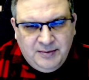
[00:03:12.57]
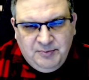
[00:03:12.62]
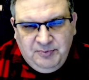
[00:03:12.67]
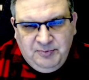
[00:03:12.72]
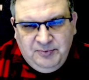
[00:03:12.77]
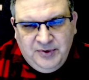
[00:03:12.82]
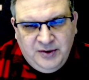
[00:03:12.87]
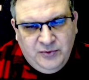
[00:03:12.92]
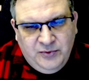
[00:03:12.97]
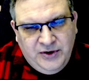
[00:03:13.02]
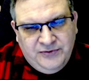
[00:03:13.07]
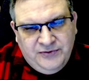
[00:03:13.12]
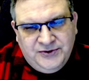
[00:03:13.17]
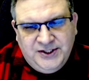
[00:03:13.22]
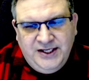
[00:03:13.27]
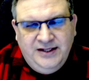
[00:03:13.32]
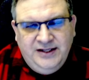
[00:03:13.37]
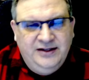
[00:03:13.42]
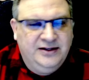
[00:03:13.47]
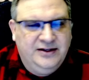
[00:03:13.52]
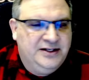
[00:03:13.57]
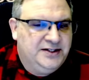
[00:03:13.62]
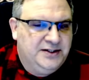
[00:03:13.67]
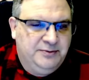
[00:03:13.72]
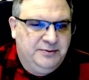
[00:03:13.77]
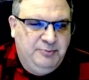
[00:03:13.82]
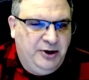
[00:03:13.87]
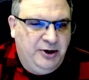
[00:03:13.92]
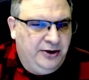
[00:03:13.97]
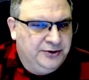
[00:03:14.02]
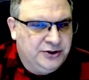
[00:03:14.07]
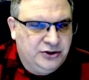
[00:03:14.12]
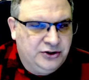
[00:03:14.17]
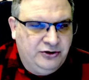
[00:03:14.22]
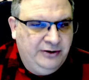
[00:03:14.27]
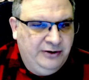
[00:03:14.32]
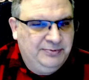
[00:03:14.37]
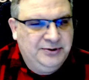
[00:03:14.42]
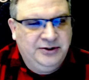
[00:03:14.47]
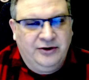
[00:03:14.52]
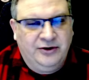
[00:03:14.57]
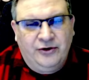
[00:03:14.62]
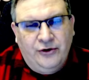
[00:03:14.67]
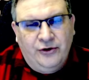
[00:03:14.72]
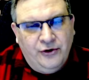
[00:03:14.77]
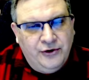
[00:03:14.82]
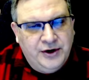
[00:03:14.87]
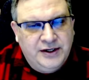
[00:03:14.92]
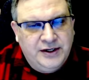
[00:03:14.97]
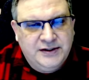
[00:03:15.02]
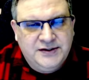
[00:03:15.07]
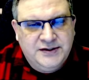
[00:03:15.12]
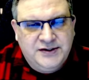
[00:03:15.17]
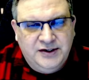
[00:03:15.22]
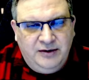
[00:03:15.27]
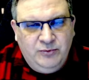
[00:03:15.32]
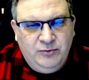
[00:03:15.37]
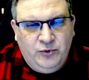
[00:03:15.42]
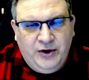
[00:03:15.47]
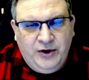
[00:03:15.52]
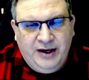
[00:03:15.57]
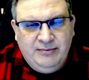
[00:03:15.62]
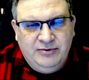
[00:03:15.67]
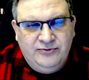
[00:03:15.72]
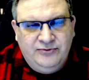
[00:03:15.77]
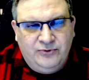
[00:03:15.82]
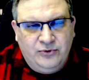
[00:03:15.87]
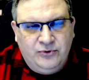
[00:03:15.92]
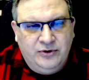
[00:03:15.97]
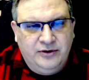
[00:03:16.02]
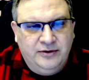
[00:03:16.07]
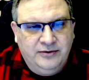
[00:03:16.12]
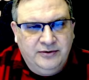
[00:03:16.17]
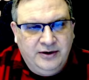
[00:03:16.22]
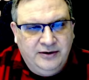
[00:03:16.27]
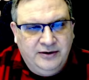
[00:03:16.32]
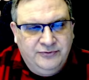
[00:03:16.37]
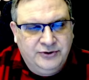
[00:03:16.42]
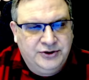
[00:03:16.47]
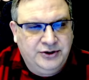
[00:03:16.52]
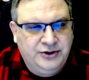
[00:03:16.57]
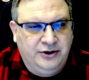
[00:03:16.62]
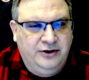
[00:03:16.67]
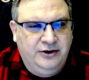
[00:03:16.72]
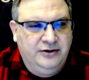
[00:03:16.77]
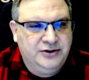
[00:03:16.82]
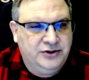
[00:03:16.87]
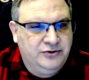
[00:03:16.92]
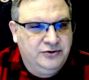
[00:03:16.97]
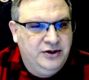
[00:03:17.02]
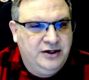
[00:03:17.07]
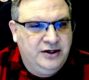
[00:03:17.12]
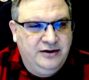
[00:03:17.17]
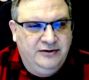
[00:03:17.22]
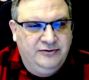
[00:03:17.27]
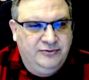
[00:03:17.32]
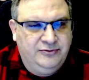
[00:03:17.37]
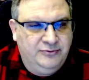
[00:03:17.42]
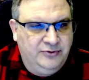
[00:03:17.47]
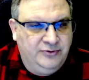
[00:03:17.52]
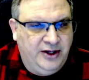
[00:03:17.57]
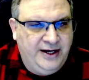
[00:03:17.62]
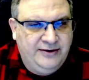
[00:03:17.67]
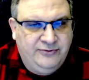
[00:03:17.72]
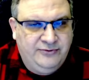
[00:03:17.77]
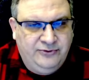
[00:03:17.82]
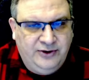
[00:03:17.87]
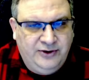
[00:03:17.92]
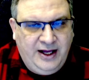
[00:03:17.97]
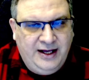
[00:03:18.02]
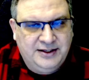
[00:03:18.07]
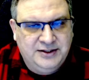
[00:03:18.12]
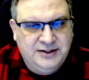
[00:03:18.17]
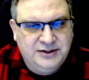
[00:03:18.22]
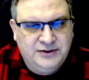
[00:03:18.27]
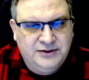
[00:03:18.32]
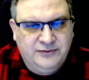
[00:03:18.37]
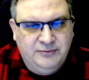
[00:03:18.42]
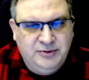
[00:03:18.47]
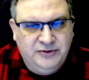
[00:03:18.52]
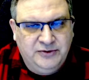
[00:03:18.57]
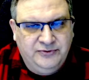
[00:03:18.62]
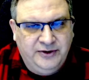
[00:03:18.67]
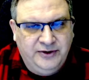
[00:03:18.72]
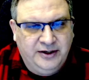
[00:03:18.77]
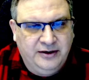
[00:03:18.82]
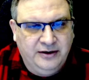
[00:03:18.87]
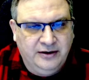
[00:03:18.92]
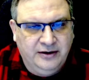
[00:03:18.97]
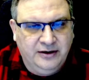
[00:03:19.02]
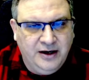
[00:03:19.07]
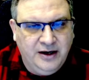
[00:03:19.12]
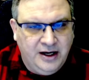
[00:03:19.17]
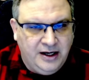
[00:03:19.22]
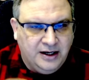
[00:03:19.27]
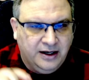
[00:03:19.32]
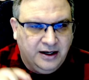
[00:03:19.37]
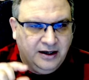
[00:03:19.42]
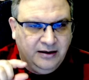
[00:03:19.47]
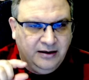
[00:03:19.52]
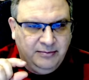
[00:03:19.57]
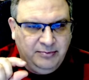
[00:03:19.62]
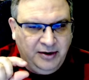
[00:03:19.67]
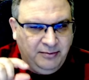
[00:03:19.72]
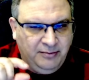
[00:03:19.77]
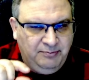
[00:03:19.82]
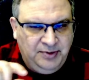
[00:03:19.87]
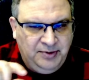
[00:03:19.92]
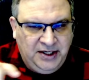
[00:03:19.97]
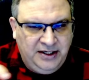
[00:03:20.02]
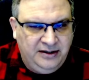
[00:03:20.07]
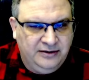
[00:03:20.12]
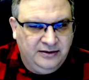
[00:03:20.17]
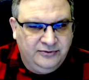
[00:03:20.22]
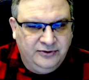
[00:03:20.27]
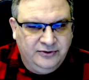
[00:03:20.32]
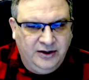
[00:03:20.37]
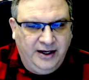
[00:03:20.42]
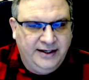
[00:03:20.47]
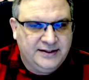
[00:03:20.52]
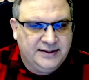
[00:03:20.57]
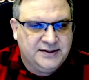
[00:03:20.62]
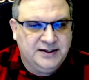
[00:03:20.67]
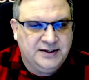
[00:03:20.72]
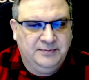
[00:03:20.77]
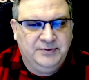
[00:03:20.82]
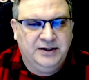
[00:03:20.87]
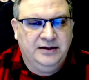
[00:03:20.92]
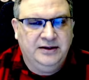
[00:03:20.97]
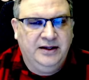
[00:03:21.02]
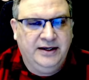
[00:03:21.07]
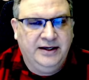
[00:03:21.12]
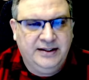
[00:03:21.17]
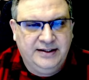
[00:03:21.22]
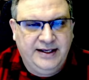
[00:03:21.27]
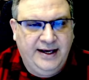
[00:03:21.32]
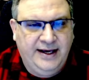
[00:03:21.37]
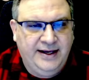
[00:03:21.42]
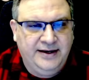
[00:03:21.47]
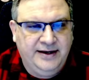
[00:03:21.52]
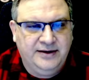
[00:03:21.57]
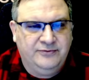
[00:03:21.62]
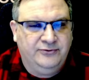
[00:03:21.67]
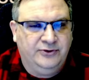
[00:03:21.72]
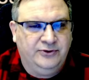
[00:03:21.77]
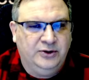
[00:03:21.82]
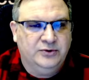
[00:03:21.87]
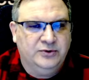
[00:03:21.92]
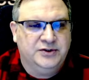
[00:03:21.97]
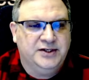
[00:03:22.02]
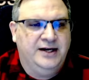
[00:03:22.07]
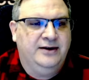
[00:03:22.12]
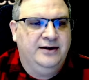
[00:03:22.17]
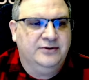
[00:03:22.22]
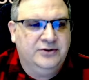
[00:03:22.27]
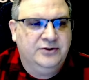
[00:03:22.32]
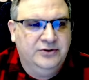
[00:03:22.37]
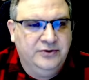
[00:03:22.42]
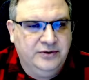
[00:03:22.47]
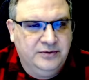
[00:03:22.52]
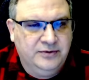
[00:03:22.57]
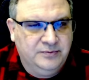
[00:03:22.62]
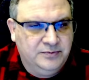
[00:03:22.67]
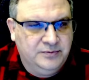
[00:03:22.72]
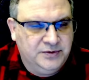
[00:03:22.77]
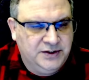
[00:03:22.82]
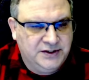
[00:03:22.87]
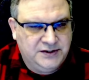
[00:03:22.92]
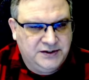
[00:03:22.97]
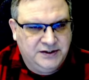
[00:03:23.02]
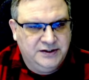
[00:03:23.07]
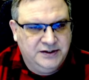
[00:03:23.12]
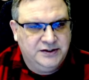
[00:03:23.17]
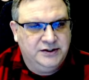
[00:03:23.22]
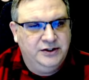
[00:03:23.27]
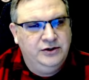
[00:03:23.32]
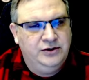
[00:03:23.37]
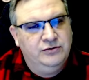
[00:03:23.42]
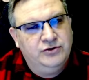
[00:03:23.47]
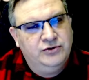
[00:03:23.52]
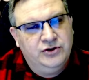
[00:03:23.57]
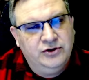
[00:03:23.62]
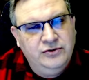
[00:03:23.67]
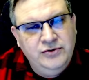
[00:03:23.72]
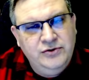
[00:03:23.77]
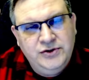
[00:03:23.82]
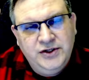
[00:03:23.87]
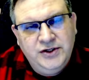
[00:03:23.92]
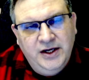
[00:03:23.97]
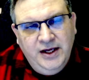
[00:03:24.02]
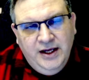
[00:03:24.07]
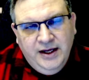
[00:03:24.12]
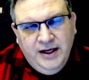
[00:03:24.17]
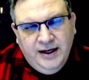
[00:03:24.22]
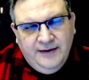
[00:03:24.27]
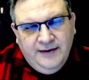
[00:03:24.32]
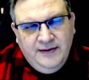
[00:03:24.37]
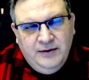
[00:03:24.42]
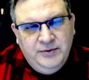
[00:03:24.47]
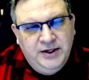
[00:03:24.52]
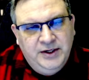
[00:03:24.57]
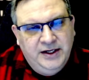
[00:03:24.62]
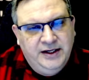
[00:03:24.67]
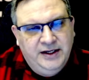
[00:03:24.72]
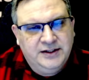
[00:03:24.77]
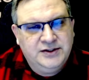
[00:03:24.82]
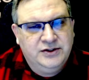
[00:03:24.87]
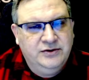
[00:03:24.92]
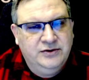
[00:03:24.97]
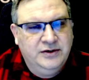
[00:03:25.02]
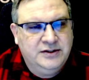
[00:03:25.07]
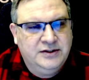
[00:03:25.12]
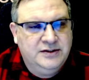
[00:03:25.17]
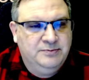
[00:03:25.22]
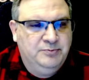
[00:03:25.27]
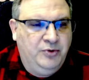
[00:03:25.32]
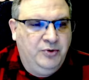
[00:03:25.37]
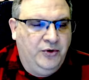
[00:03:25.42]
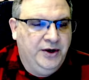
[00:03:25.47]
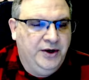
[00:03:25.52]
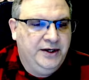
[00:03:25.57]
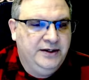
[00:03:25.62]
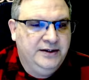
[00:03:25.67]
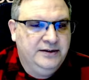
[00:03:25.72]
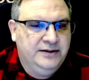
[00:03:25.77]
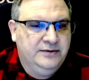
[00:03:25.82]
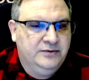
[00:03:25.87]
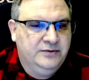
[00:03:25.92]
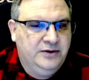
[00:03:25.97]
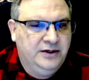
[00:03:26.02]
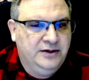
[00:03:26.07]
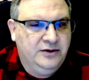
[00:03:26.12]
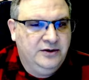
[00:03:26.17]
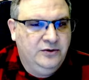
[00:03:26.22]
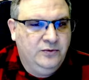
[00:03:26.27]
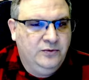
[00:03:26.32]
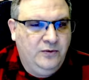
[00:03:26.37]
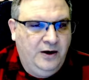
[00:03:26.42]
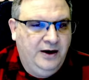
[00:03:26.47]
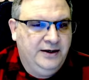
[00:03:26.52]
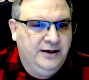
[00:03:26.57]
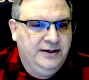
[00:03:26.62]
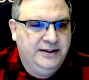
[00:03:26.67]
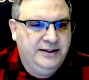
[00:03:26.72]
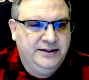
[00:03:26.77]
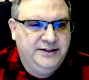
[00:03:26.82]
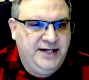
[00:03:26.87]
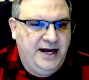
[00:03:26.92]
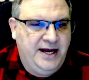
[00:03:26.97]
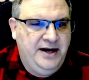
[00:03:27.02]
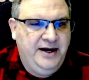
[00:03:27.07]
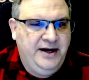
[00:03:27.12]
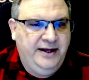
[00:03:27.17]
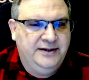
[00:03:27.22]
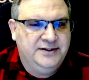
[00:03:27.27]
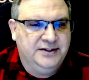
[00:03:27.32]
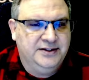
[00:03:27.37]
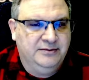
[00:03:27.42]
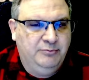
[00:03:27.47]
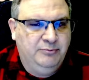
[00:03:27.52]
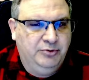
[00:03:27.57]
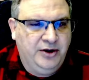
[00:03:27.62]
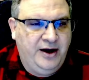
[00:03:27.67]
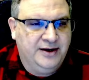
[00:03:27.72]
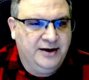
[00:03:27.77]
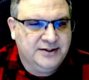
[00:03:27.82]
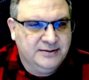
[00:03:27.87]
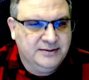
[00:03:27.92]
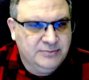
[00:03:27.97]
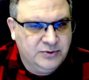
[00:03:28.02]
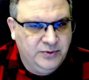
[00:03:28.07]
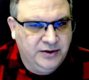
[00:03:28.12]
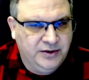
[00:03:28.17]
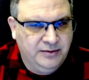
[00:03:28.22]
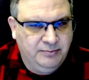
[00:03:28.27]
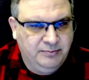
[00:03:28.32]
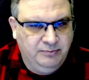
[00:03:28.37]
we've seen this spell description or heard it in some way before, for sure. A streak of light flashes from your finger, a bead of light, something like that. It floats out to a distance that you choose. And then when it gets to its point that you want, it detonates and blossoms with a